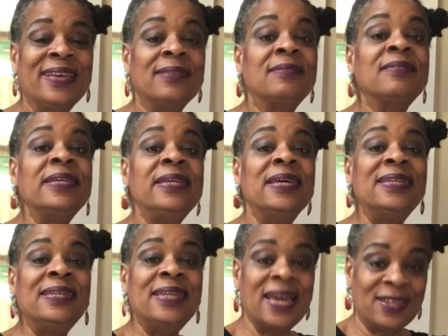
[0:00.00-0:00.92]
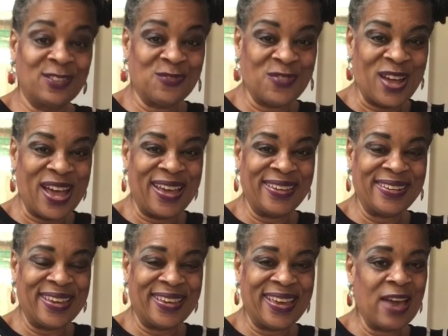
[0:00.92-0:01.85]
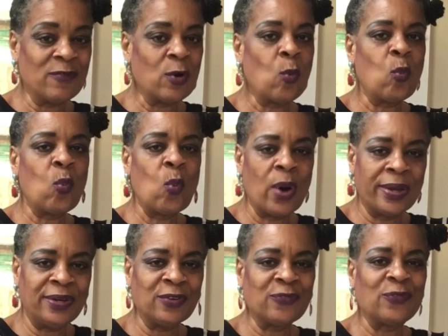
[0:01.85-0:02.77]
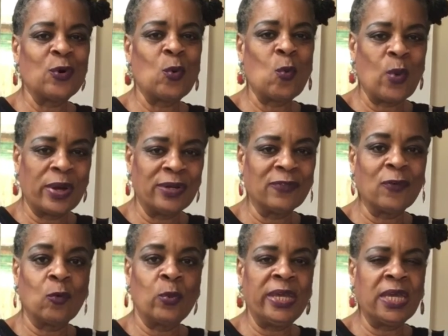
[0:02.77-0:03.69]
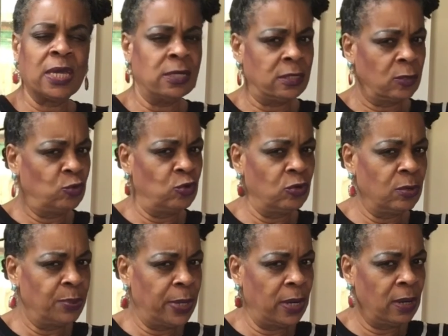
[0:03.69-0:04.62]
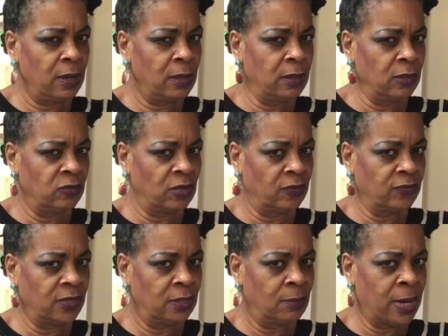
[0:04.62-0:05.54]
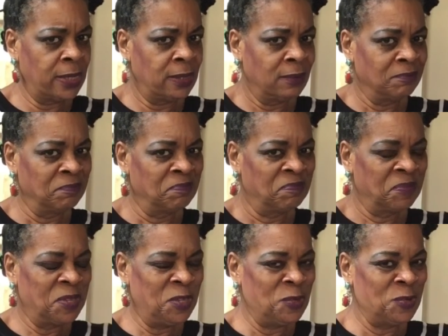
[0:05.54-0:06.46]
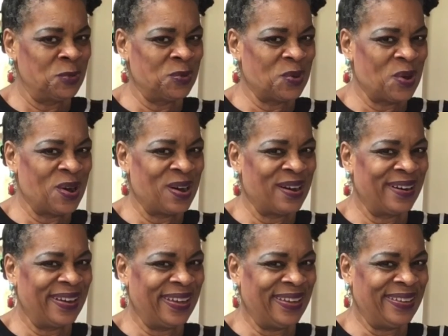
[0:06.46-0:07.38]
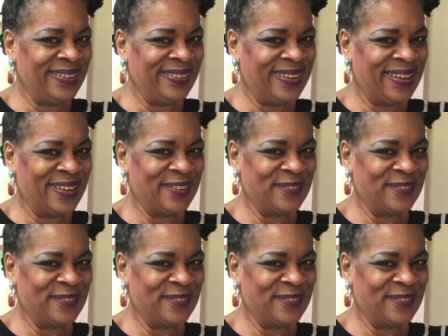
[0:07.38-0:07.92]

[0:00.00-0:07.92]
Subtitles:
See you next Friday. Have a wonderful, wonderful week. And don't you compare yourself to anybody. You are enough.